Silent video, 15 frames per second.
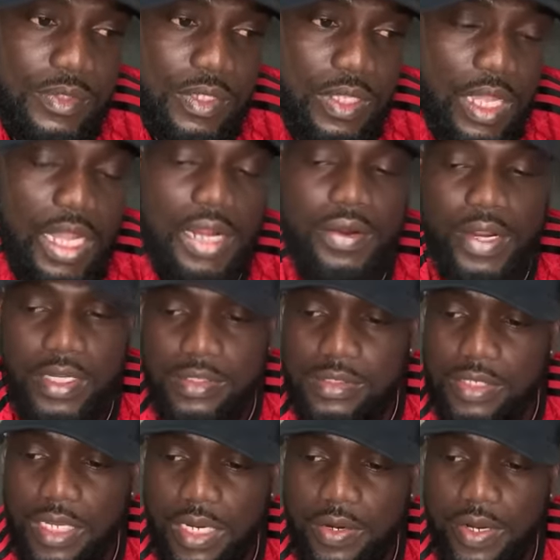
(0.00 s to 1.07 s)
All right. Yeah.
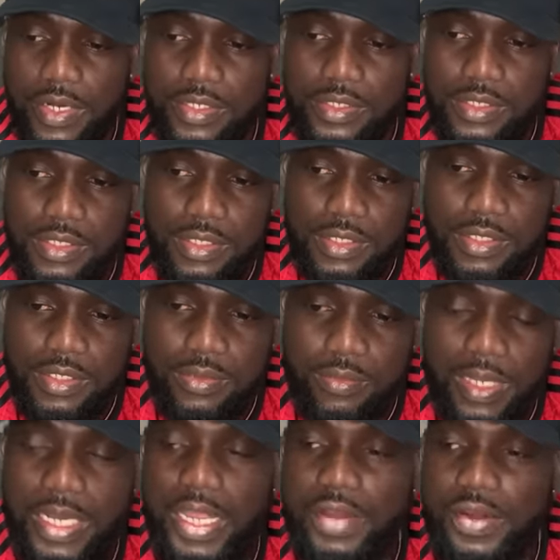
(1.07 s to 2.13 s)
All right.
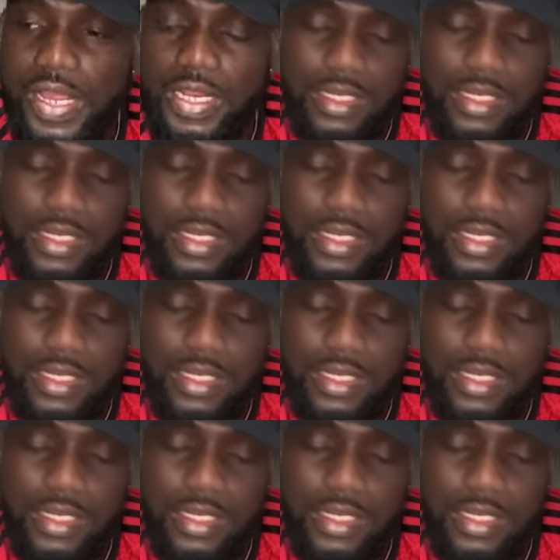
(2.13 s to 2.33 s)
Well, Erroll.